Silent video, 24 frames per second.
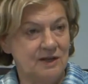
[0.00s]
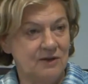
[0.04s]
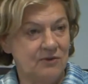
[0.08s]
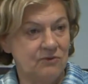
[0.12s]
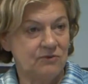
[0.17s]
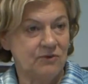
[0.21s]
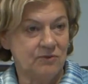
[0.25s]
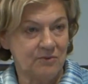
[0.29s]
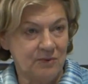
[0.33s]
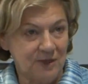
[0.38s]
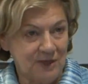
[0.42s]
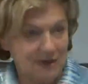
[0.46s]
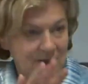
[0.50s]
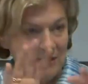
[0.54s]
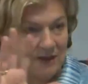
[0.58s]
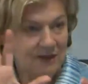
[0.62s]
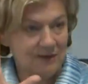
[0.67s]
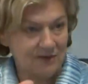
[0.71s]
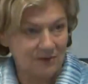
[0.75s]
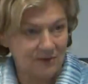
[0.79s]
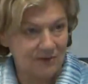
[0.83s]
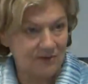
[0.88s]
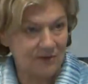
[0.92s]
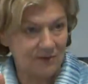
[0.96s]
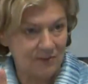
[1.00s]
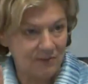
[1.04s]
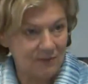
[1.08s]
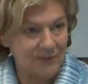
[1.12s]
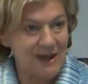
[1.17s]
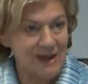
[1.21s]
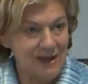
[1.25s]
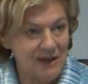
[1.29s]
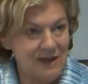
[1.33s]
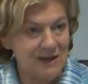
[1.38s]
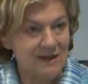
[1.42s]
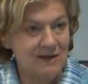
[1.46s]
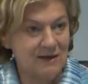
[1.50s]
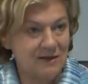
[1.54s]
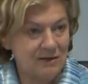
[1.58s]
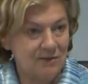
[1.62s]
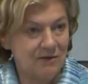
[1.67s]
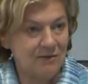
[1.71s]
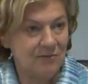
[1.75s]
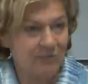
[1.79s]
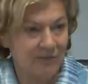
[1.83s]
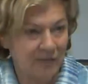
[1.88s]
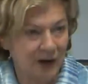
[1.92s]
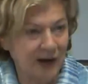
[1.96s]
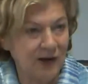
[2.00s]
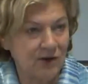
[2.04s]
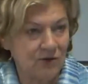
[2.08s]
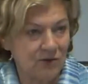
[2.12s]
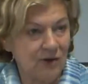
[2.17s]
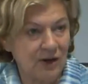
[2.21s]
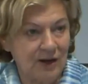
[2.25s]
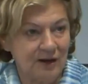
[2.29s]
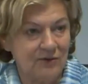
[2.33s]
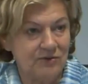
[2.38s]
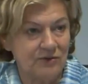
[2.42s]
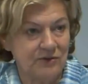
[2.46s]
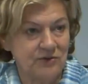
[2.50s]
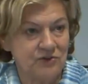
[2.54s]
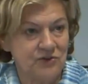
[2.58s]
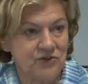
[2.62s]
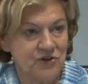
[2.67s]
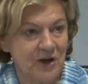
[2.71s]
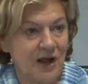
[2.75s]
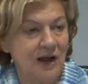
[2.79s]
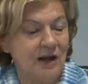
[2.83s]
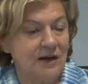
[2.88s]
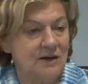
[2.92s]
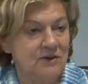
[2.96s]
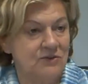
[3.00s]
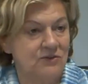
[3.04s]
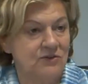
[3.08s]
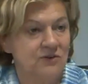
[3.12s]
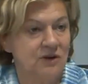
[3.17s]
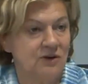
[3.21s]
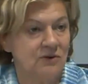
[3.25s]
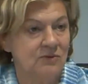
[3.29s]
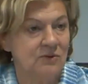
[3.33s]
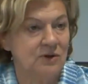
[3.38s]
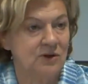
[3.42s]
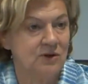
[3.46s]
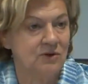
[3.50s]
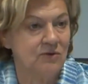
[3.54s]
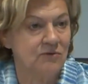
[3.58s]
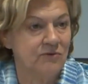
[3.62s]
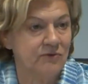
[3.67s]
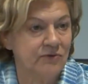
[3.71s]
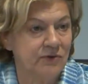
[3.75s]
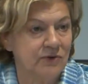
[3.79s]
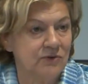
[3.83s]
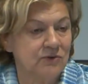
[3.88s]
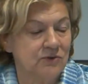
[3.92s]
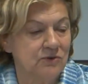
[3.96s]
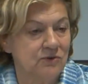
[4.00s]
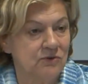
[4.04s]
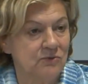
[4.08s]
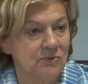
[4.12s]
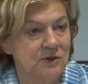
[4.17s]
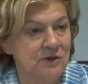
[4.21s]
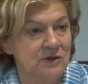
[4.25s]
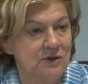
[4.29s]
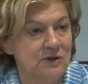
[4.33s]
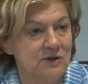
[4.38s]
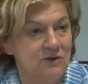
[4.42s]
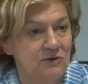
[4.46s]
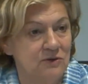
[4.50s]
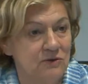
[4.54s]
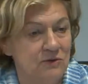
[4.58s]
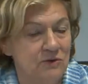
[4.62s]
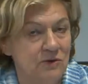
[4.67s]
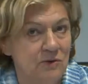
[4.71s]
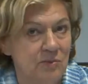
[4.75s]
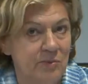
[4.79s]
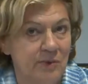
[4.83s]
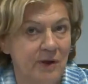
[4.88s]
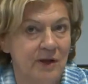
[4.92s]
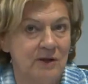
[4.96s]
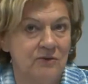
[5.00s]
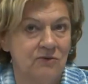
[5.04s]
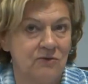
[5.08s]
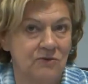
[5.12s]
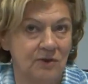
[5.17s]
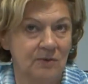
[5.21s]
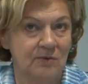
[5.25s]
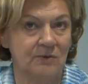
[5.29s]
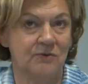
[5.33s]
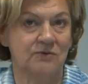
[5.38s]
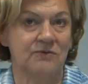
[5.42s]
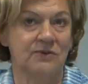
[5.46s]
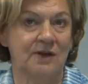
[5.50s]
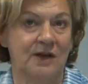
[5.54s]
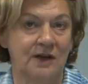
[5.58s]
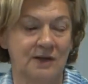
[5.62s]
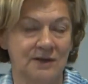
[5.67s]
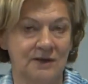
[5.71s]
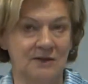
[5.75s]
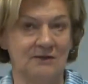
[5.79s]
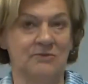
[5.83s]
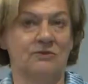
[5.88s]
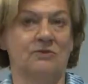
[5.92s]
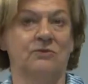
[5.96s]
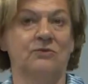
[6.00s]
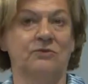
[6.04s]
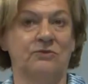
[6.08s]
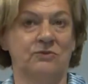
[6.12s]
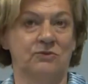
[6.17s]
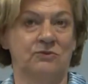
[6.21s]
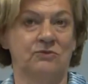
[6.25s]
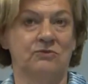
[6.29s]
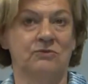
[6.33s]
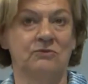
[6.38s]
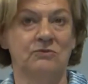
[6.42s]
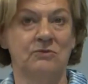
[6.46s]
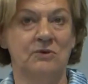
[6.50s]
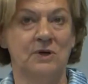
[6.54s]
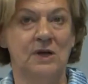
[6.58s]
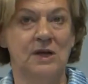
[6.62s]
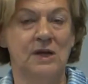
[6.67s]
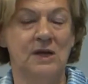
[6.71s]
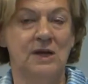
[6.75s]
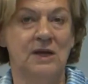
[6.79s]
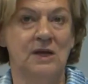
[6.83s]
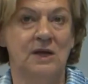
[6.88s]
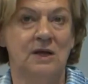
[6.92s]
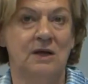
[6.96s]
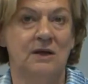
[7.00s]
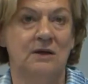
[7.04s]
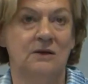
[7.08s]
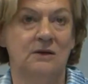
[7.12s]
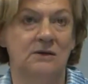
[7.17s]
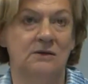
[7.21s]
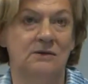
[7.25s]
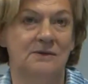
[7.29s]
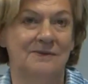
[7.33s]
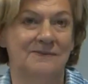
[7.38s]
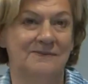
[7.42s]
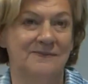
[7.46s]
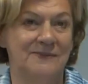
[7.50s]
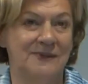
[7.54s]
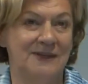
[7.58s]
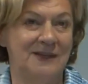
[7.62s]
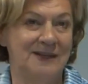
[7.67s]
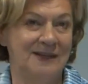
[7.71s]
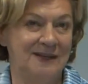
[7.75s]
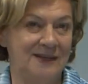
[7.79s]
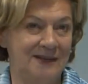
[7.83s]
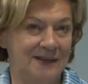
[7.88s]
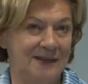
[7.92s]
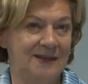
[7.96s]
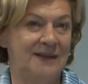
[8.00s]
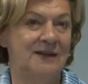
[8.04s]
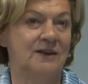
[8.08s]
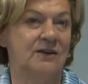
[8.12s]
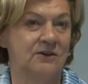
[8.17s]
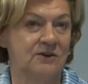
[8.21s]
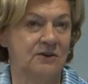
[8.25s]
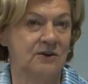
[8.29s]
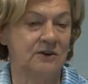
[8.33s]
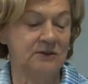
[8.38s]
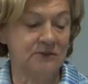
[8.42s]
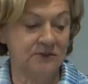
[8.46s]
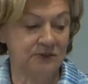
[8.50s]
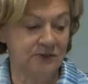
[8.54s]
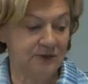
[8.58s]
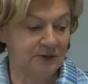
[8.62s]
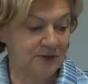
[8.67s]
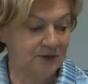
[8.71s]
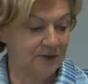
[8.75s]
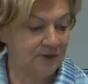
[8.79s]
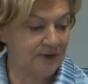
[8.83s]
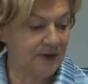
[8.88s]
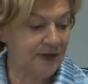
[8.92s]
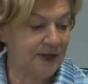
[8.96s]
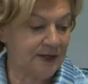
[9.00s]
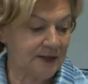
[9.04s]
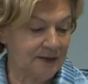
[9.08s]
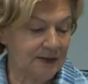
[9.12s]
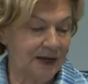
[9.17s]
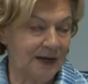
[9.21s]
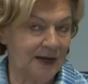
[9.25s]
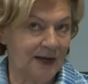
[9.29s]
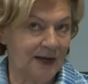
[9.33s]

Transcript: For me, that's the main macro level challenge that we're confronted with in Europe, and some of that is also true in other continents like